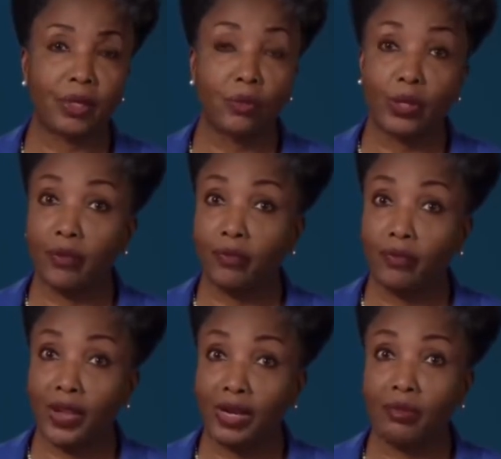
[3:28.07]
when the
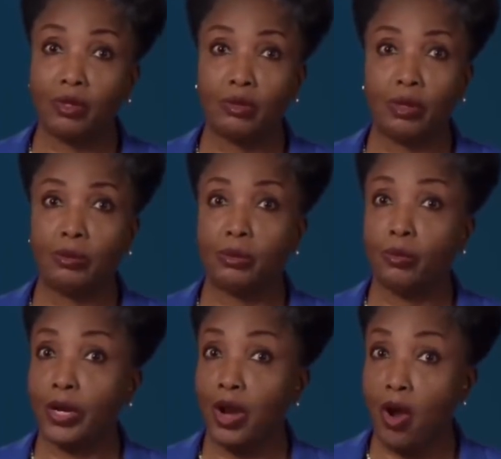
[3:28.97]
federal troops
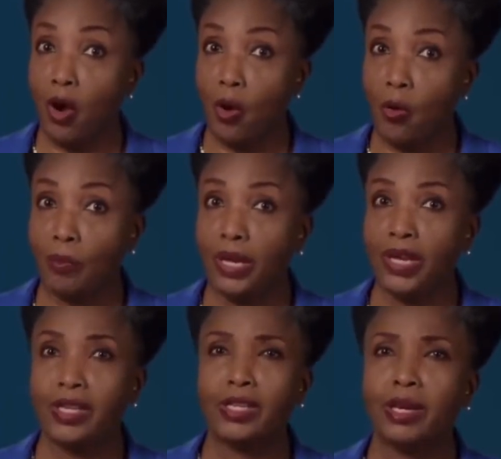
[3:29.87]
went home,
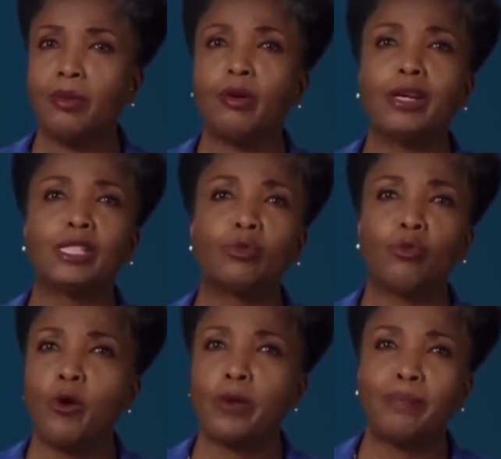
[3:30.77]
Democrats
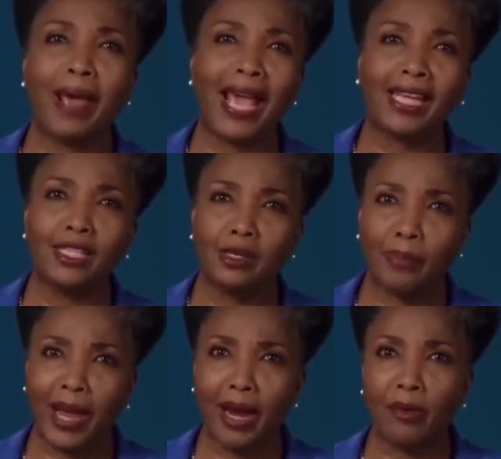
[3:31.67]
roared back into
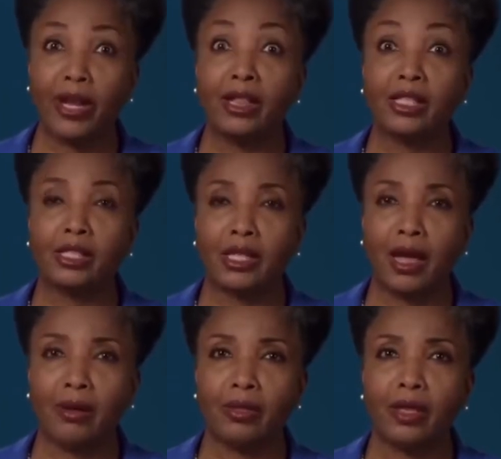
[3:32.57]
power in the
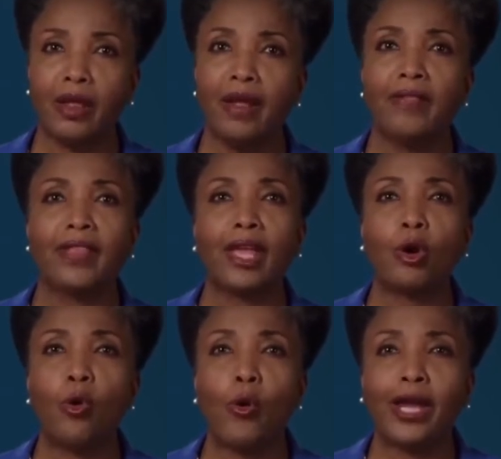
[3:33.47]
South. They
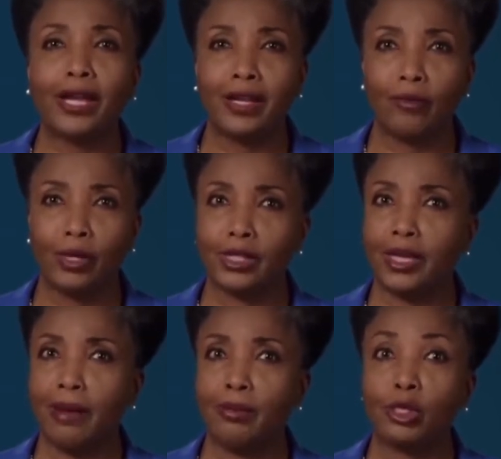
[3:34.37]
quickly
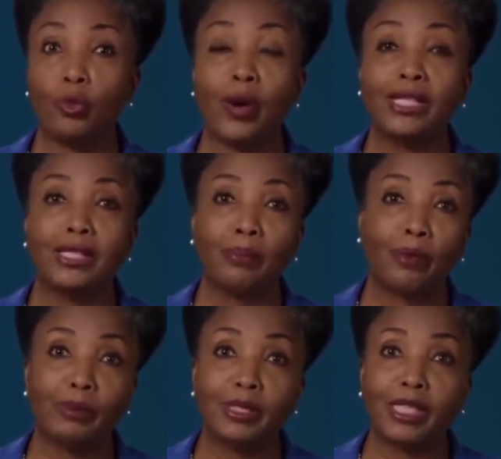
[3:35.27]
reestablished white
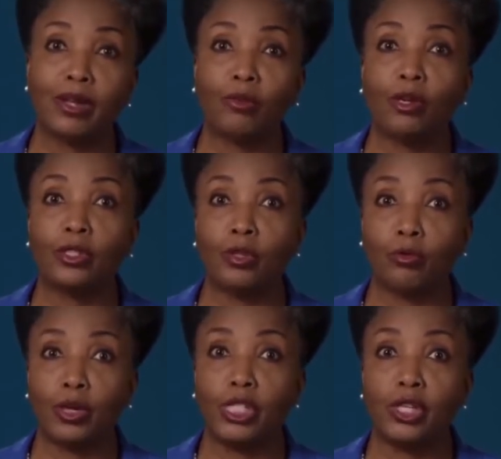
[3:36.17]
supremacy across the
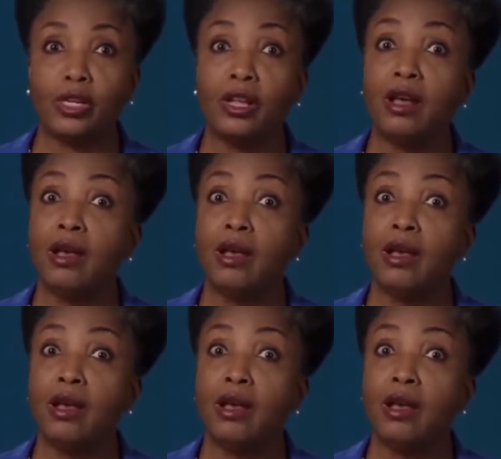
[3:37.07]
region